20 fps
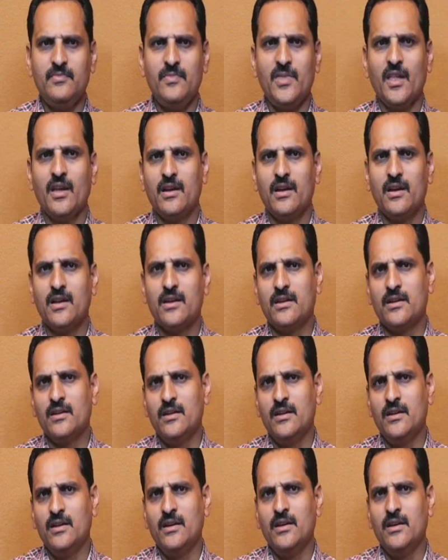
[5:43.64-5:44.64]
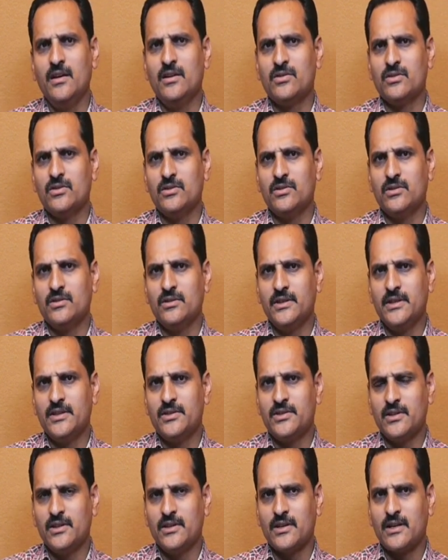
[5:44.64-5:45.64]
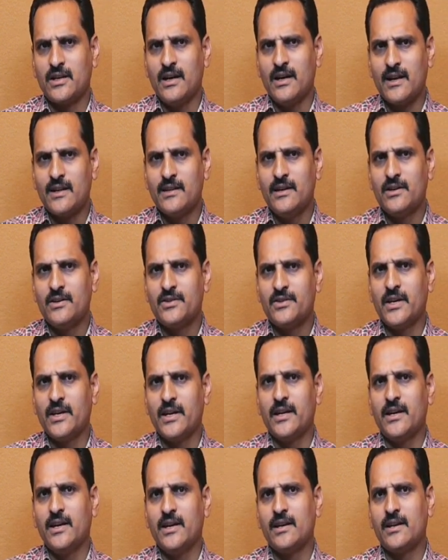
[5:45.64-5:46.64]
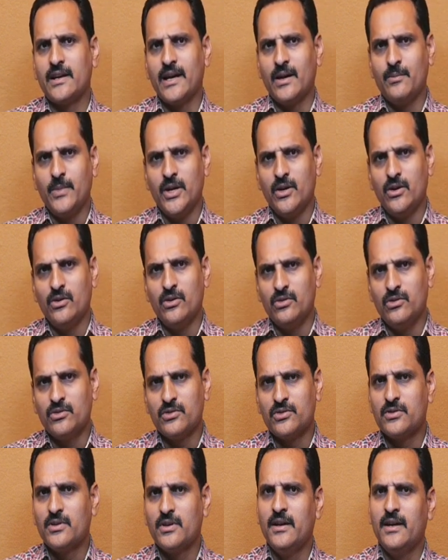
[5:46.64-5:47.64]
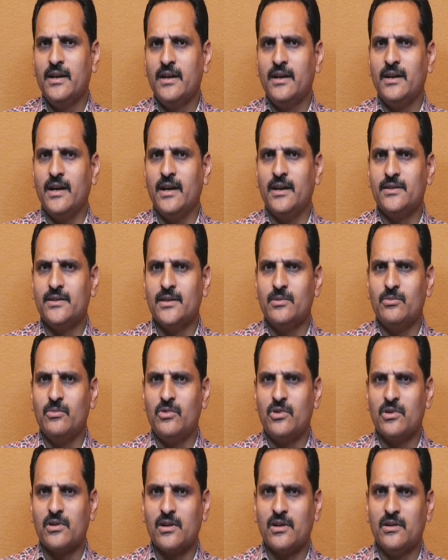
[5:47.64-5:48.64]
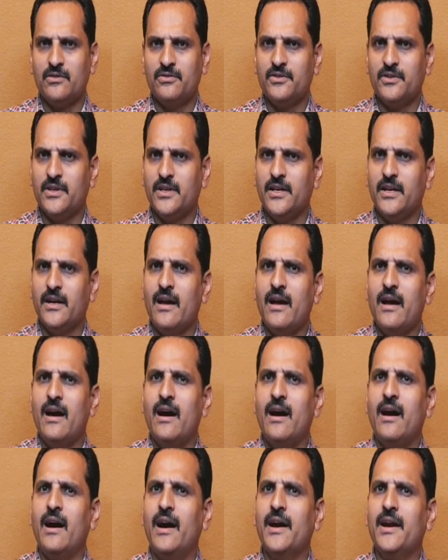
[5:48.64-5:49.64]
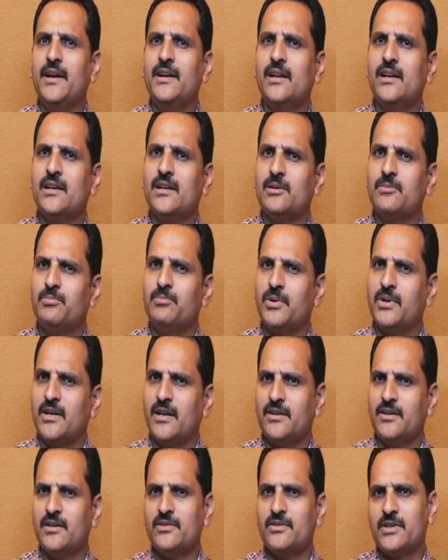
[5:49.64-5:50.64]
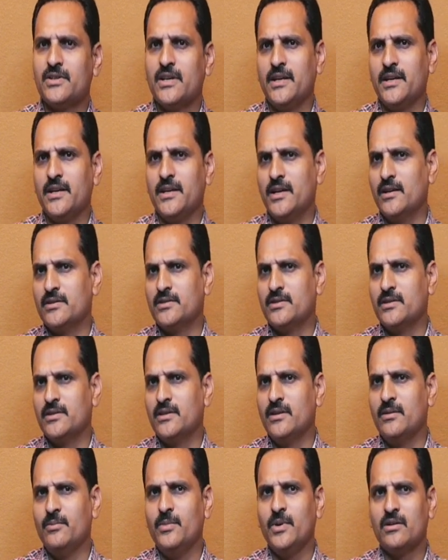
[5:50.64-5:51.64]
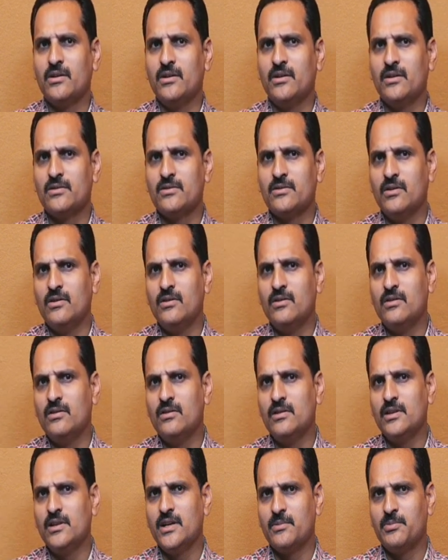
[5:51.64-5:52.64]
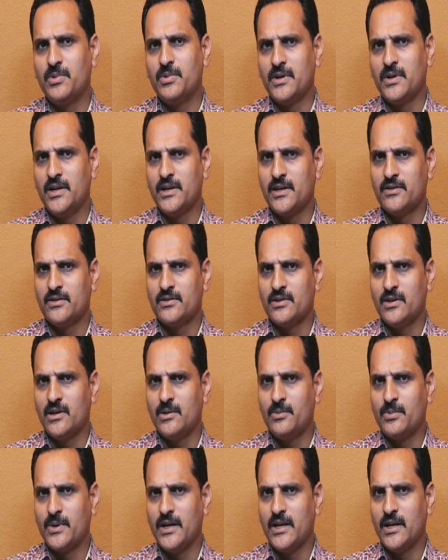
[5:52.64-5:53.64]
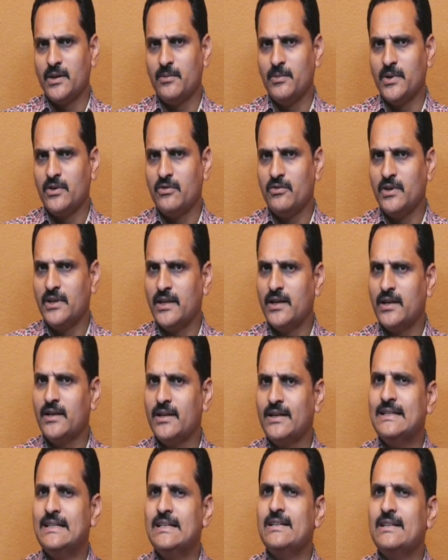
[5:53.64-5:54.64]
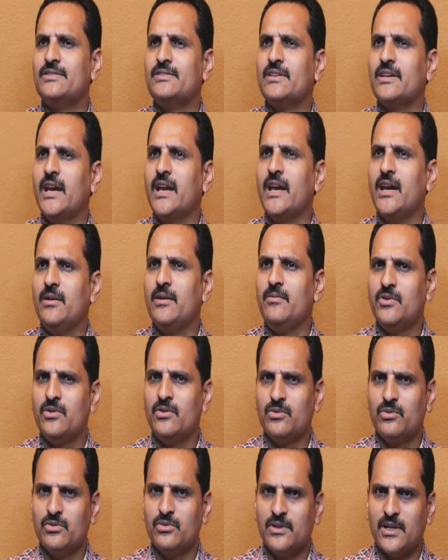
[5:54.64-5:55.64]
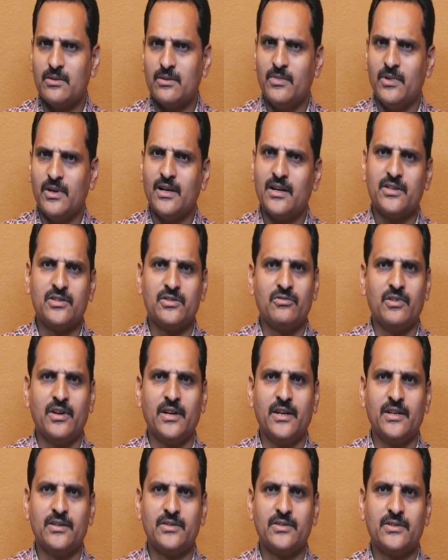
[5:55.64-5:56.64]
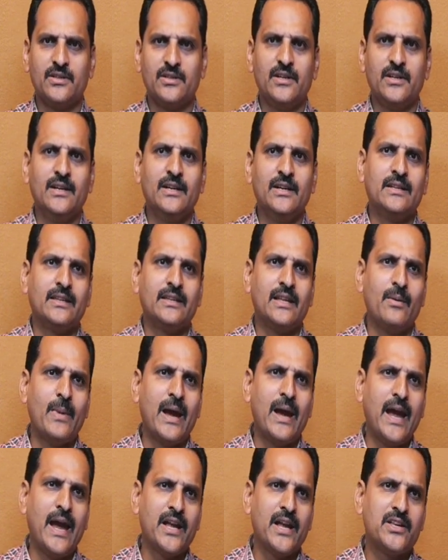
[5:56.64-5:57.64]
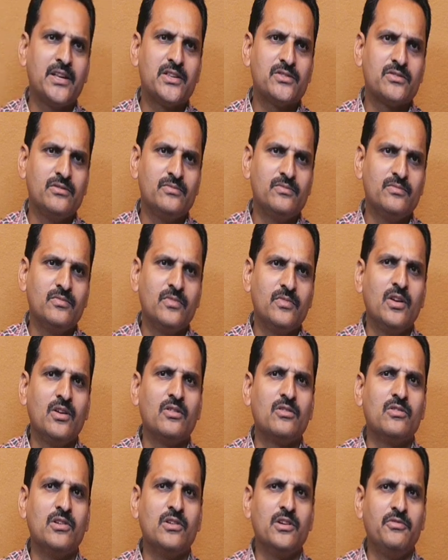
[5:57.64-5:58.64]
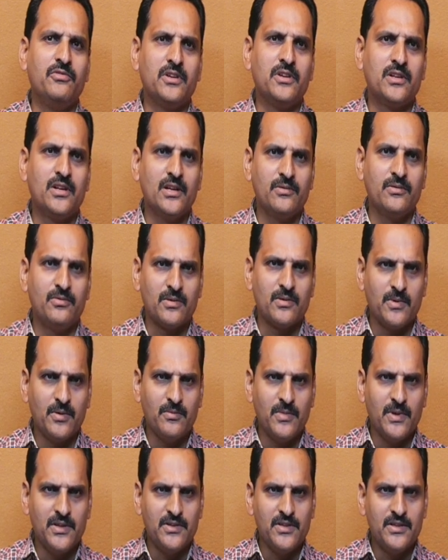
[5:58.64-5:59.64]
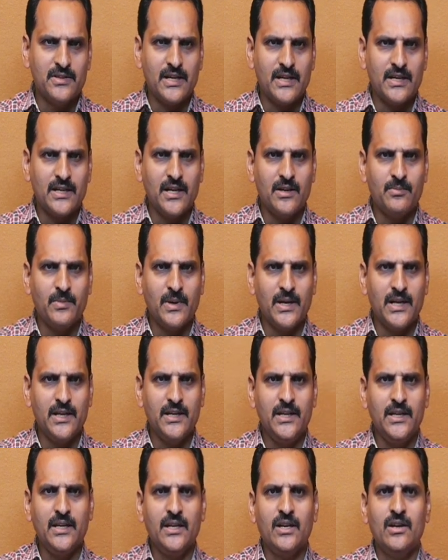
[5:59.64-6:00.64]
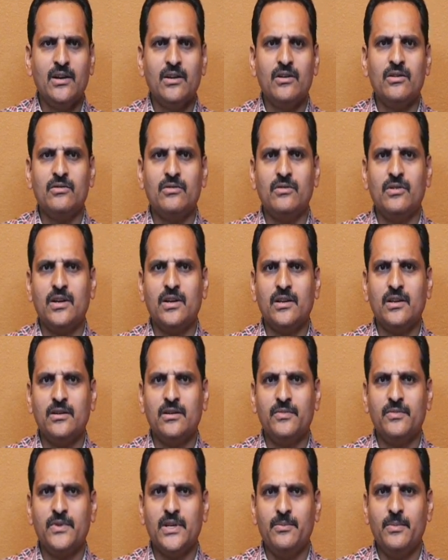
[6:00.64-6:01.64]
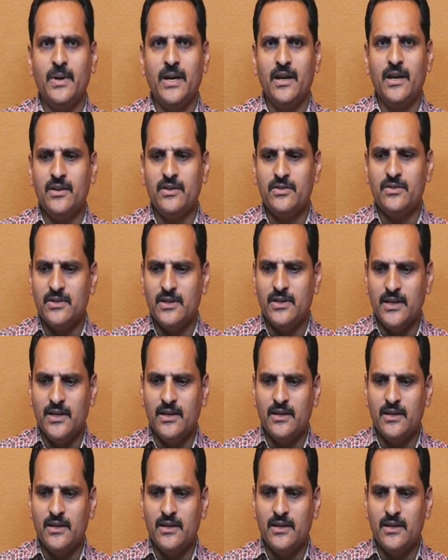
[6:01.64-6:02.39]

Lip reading: Okay. So, this Carnot cycle can be used as a model of the ideal refrigeration cycles, because all the refrigerators operate in between the same two thermal reservoirs. The maximum coefficient of performance is attained by one of the based the